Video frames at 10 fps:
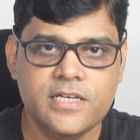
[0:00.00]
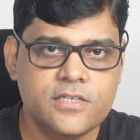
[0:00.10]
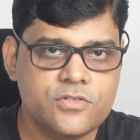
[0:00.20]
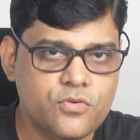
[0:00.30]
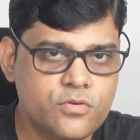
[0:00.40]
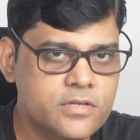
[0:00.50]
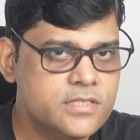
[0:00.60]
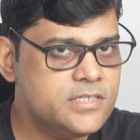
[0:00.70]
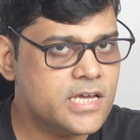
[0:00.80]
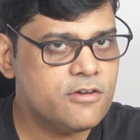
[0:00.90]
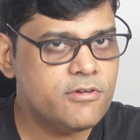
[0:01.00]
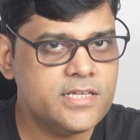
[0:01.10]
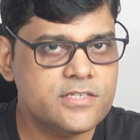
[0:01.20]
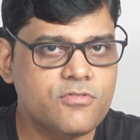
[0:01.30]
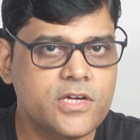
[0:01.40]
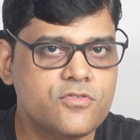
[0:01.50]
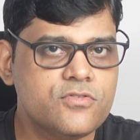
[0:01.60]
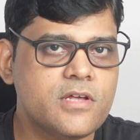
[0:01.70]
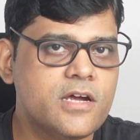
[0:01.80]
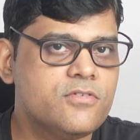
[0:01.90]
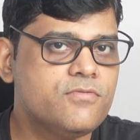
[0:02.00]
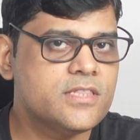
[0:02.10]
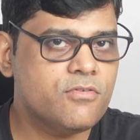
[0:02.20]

So January is going to start with